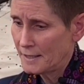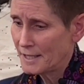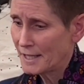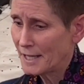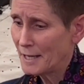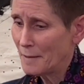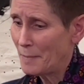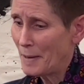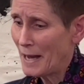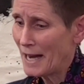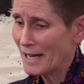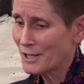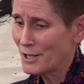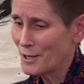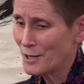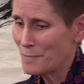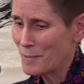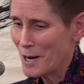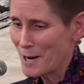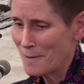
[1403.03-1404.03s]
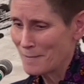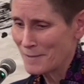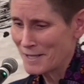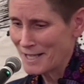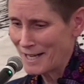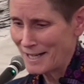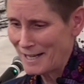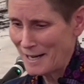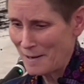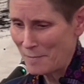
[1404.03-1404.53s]
To get back to the Palm
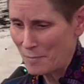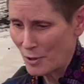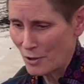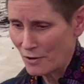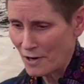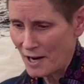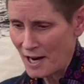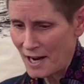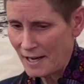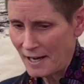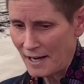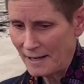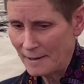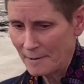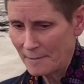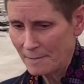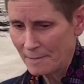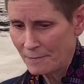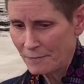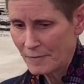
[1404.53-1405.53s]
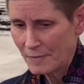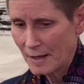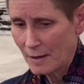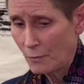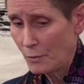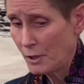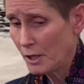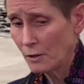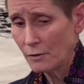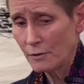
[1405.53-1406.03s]
Sunday parade,
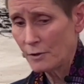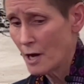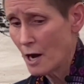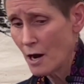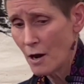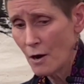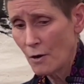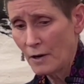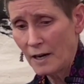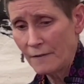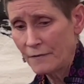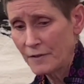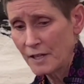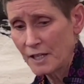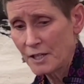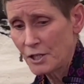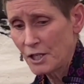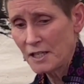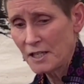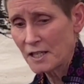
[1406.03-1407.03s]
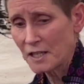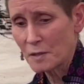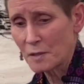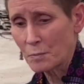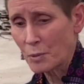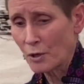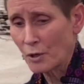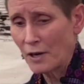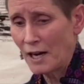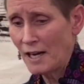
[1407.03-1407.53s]
we don't know if the Jesus
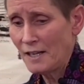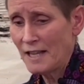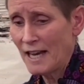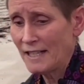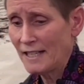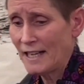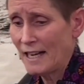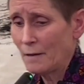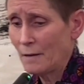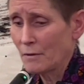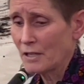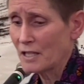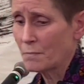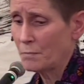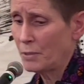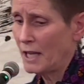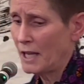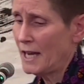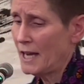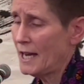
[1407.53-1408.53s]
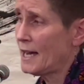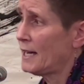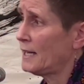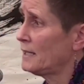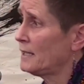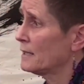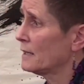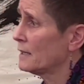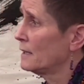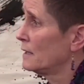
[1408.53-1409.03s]
parade that day was
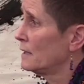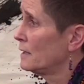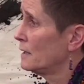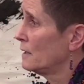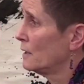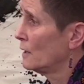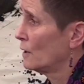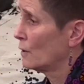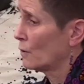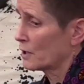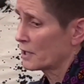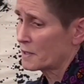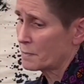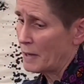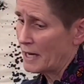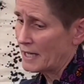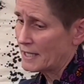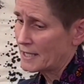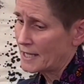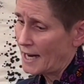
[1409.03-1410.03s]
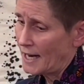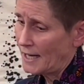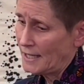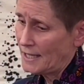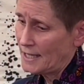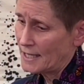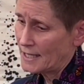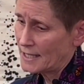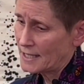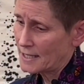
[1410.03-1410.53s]
planned or
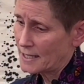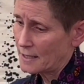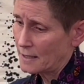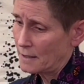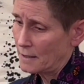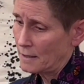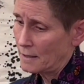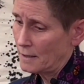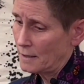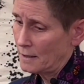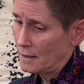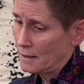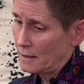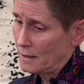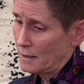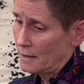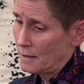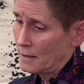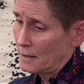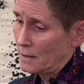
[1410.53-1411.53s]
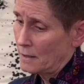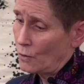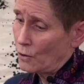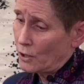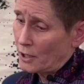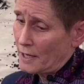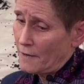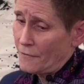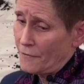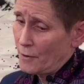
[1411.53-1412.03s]
spontaneous,
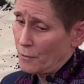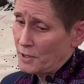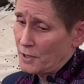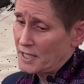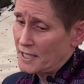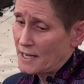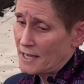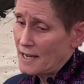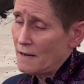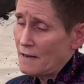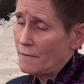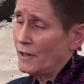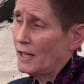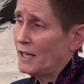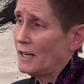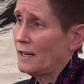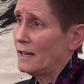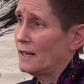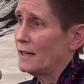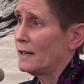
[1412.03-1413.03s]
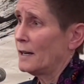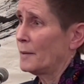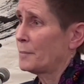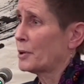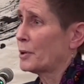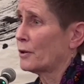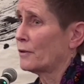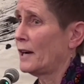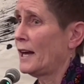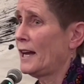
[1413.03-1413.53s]
or if it was even a
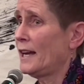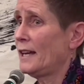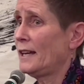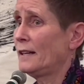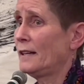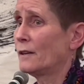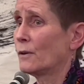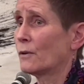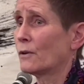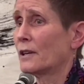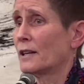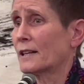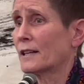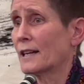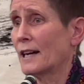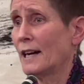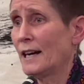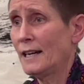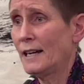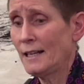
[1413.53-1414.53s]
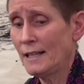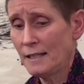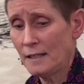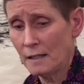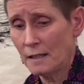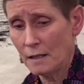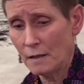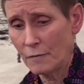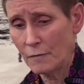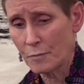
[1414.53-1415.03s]
parade or a
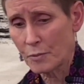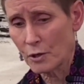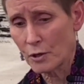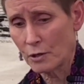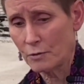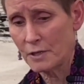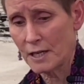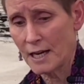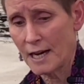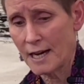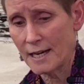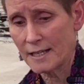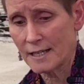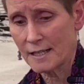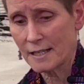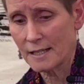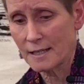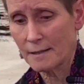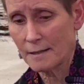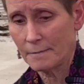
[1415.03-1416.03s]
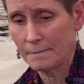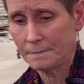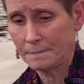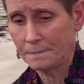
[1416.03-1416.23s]
kind of protest.